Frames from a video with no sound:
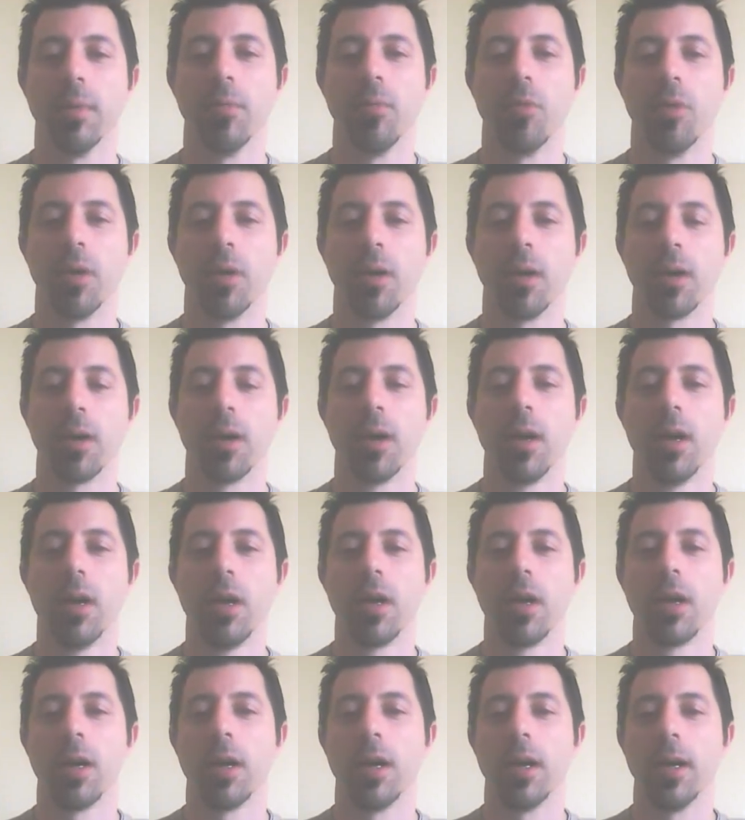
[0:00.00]
more
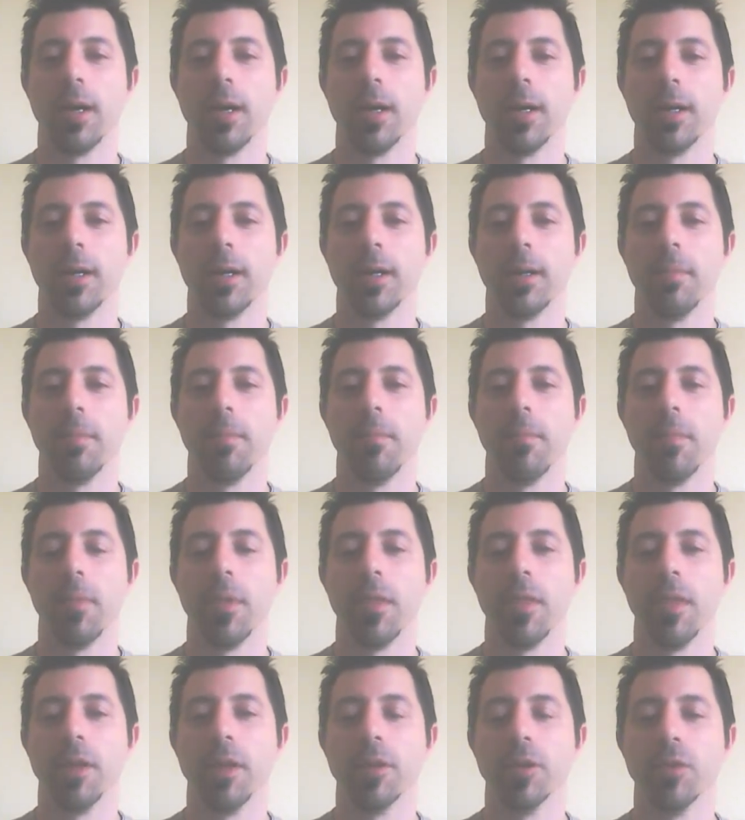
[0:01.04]

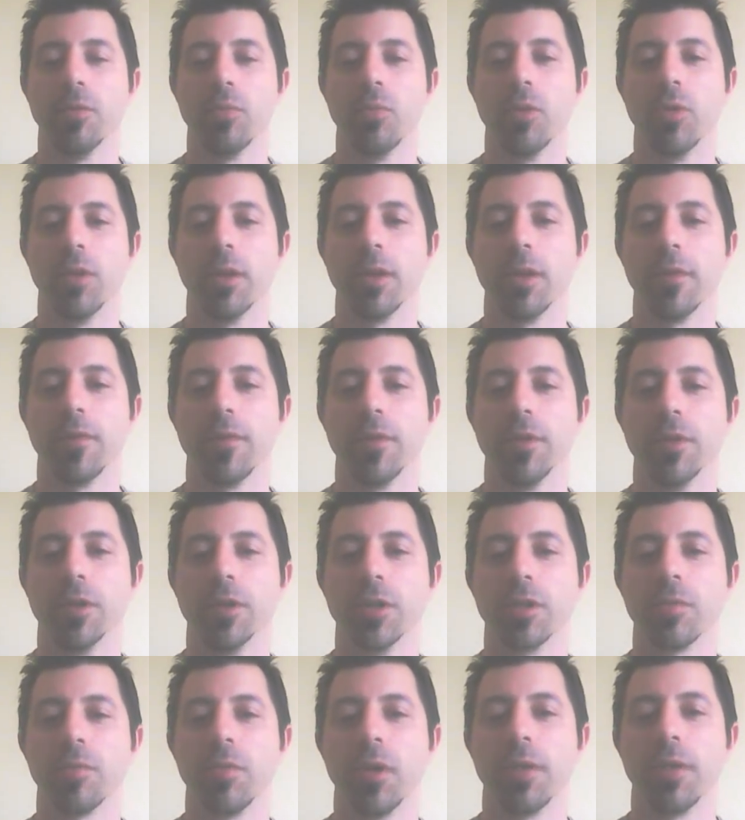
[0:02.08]
than you would if you
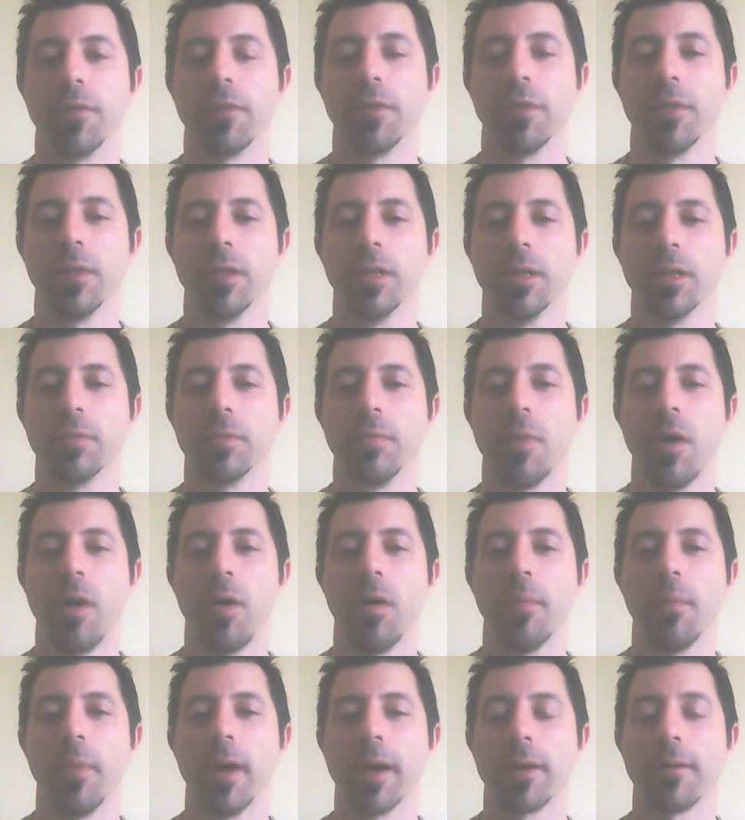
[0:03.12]
just went for the
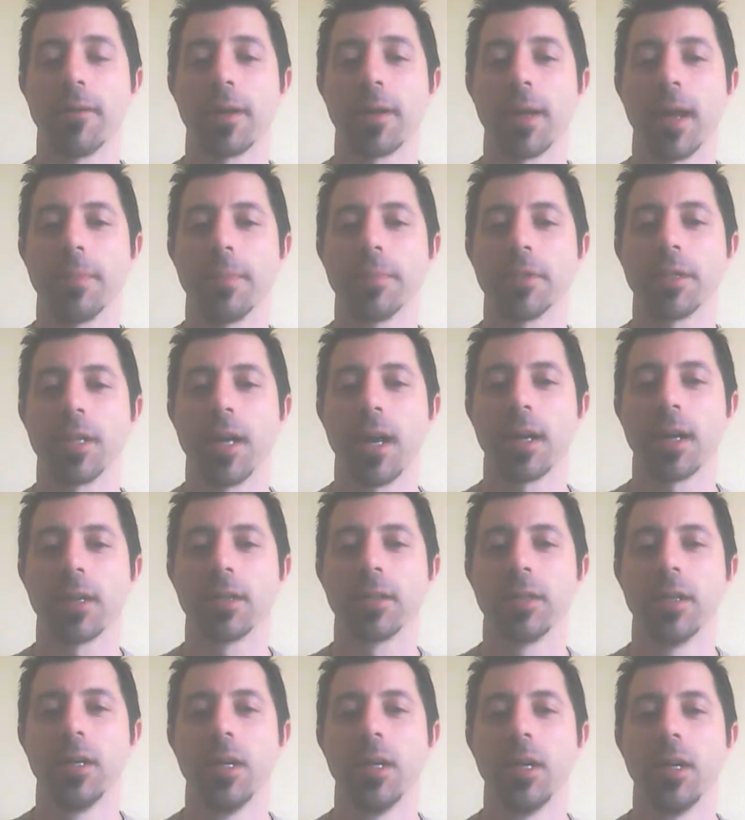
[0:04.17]
small and micro cap
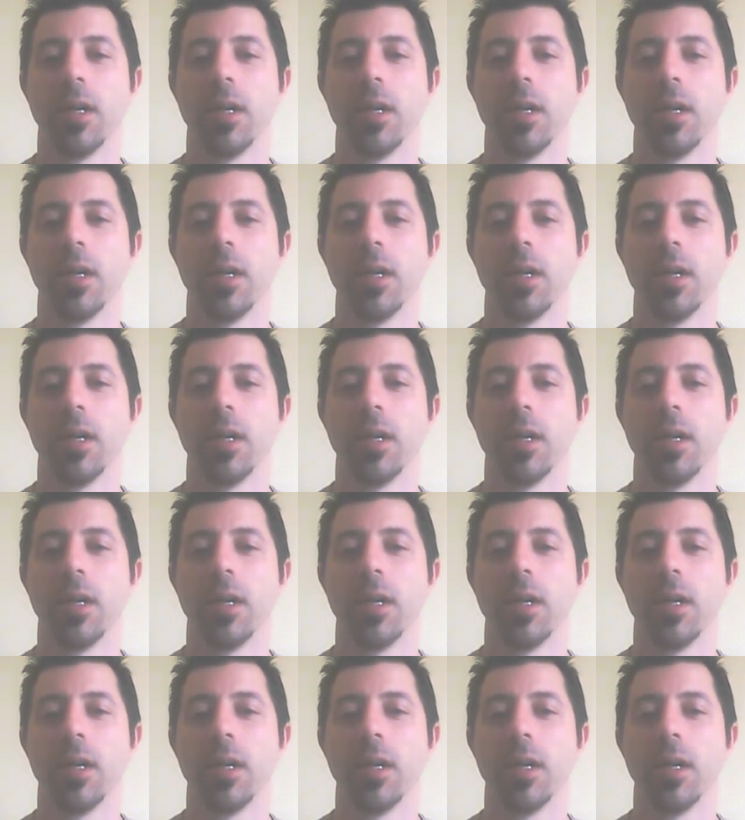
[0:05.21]
stocks.